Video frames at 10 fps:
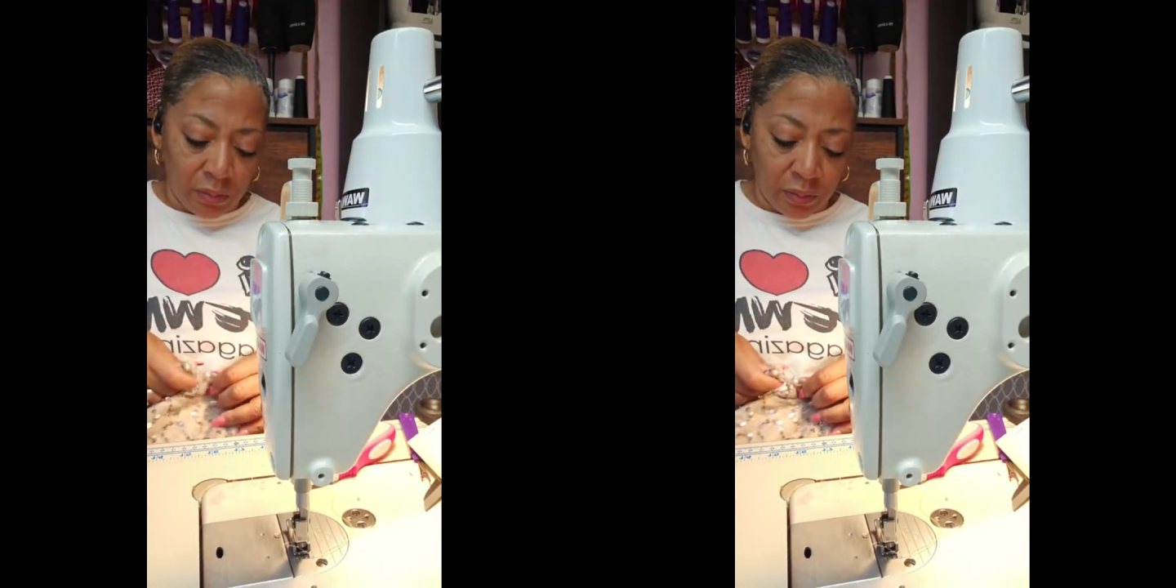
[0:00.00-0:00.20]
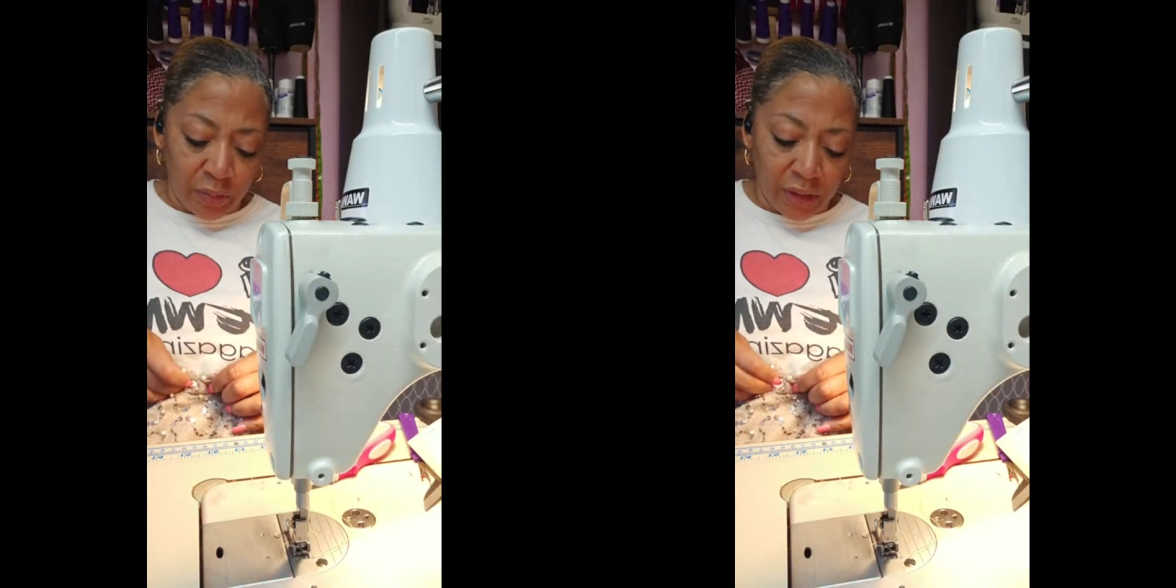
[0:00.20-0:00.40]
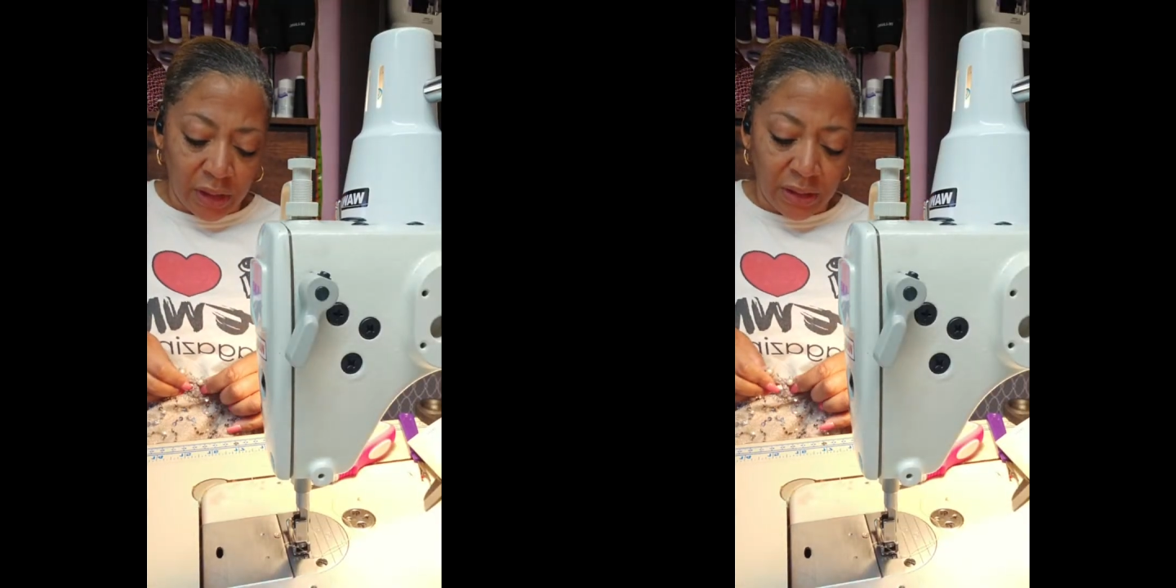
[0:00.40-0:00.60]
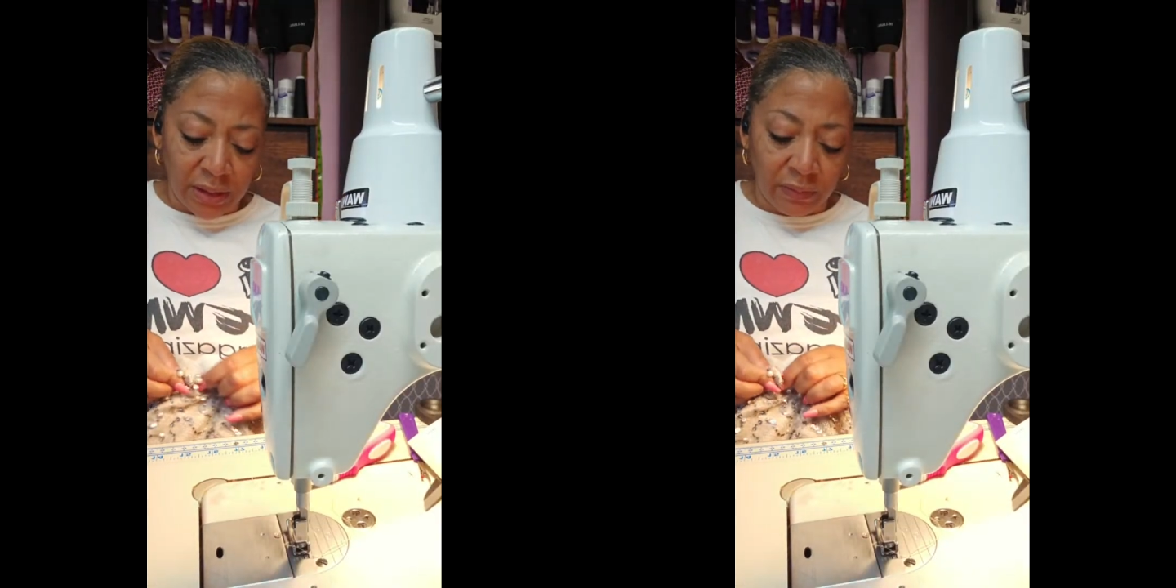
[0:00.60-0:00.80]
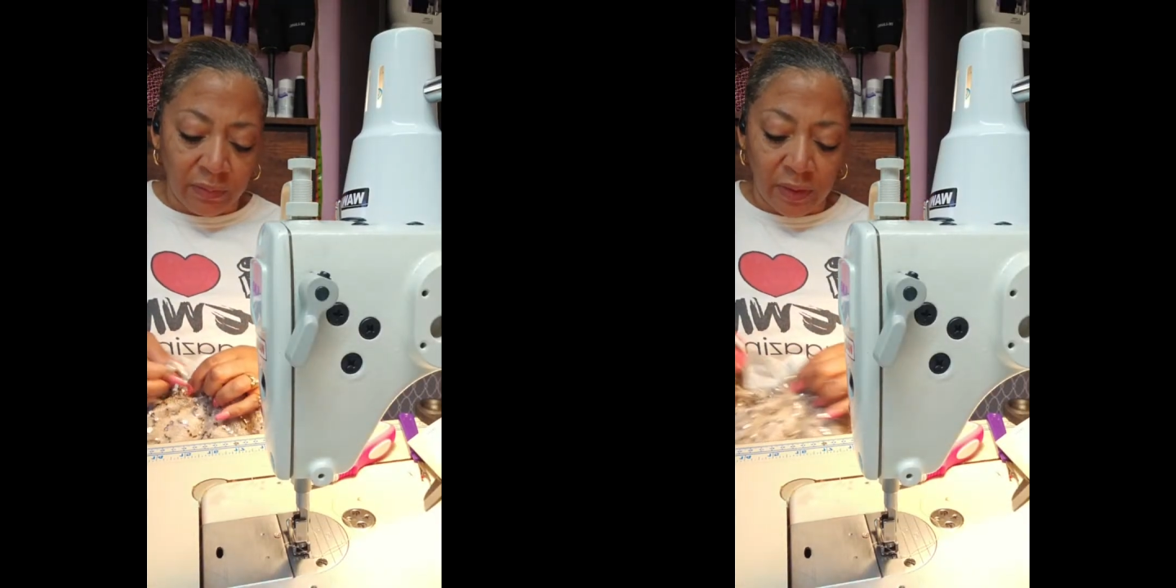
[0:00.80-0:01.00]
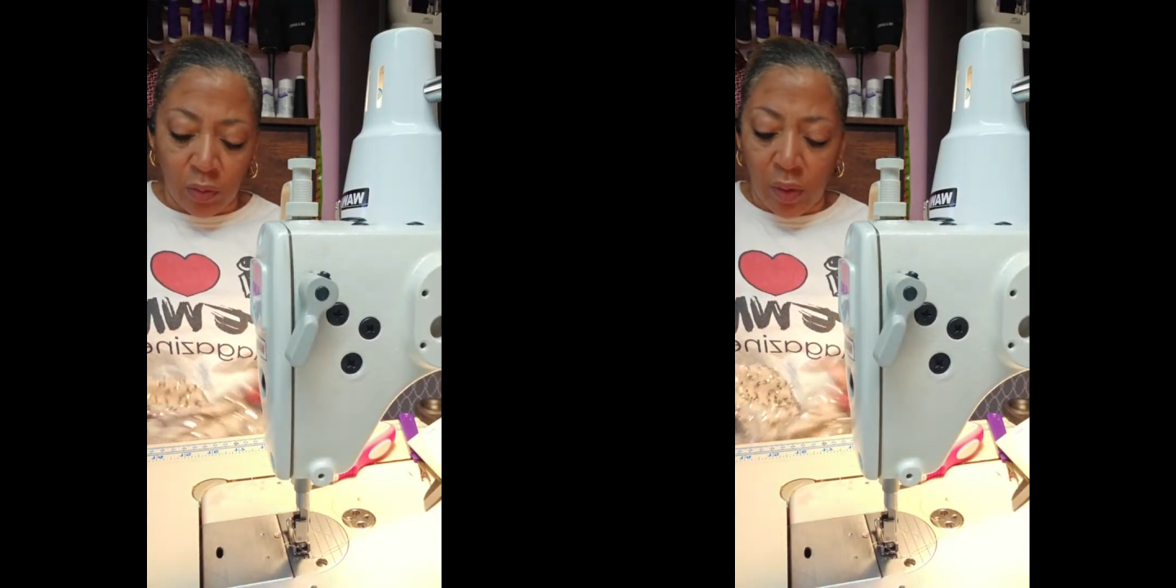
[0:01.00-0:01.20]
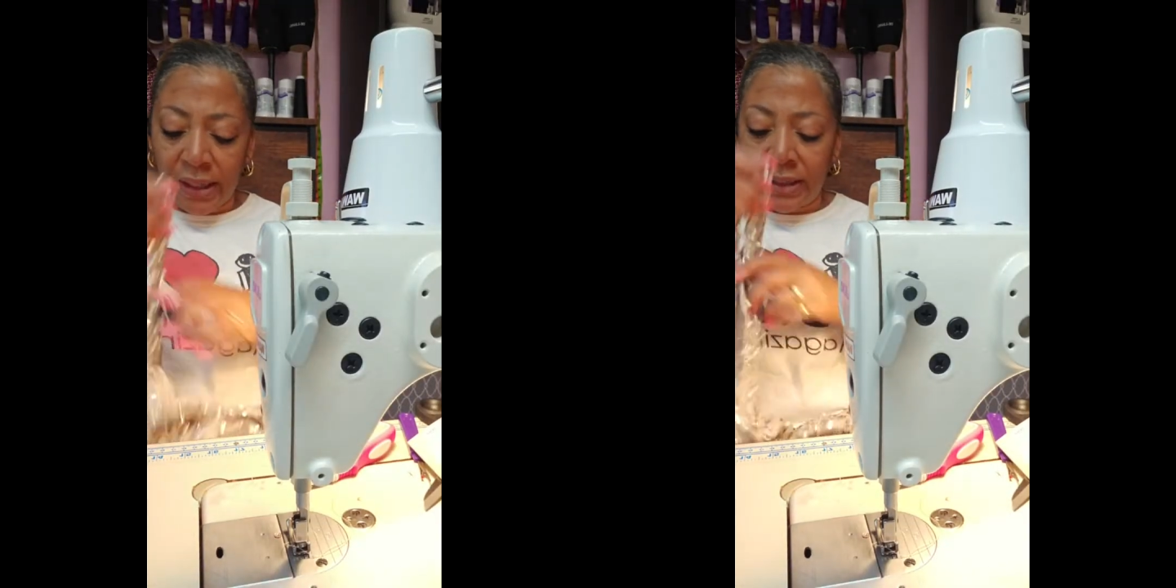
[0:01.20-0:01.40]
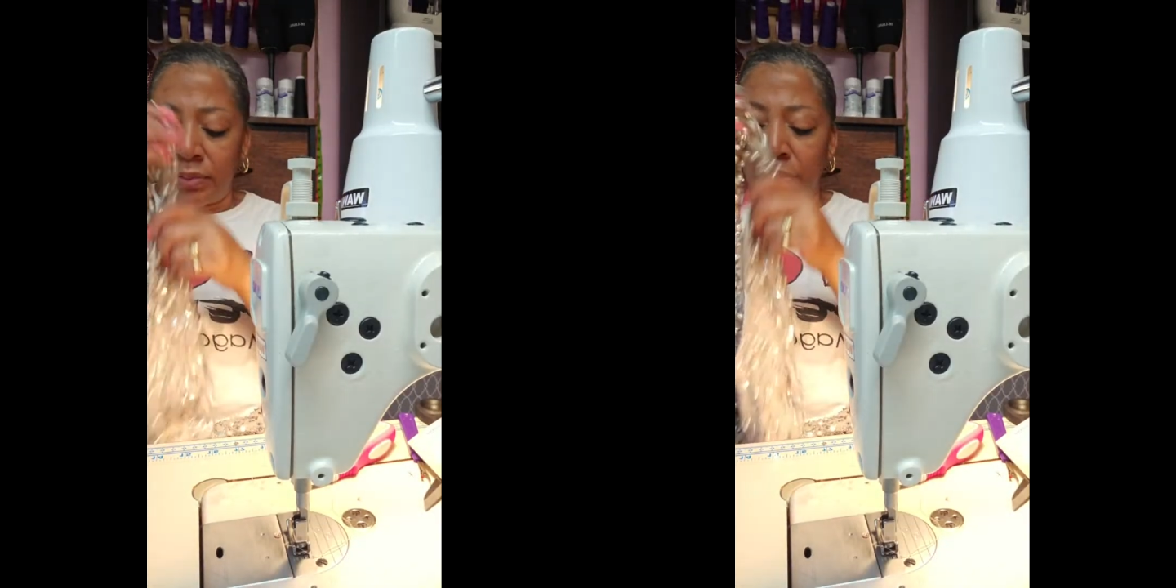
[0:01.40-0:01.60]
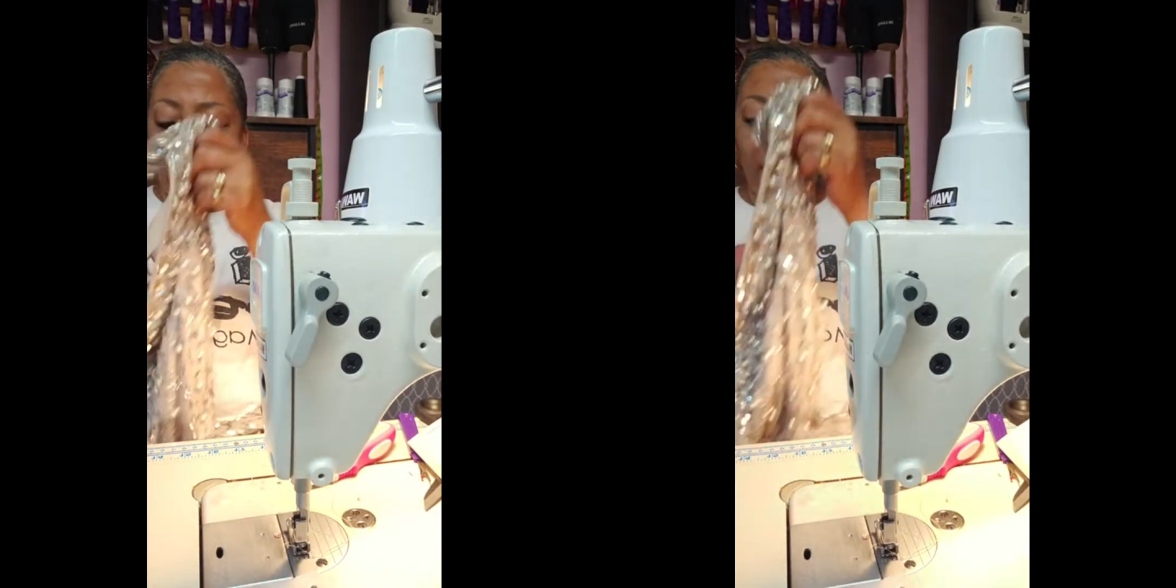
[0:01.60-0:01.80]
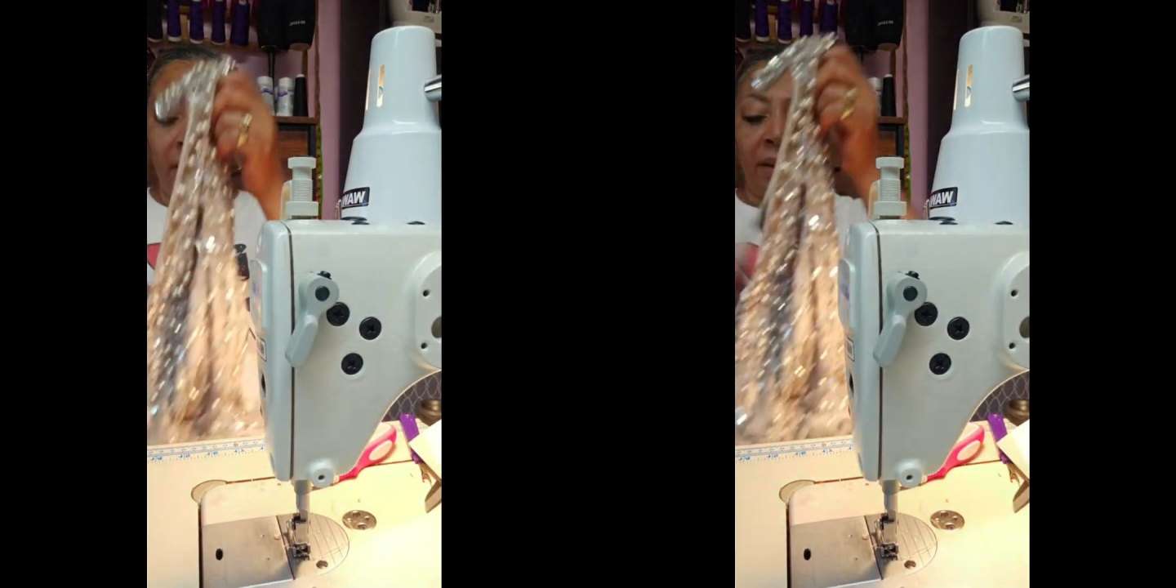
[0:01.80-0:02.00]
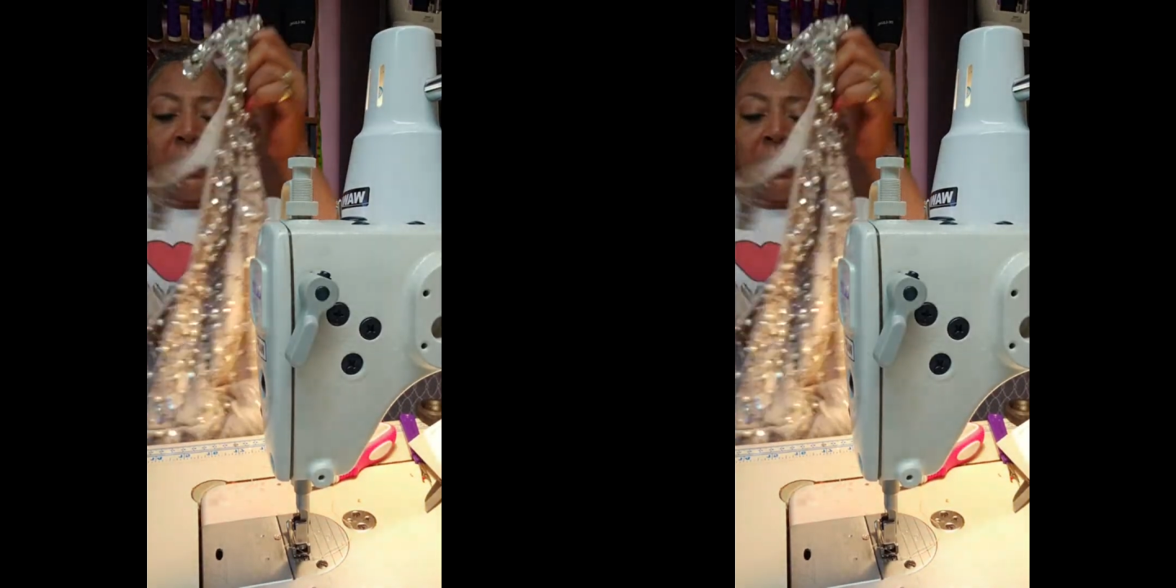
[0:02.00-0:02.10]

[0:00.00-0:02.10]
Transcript: because of the way it's made.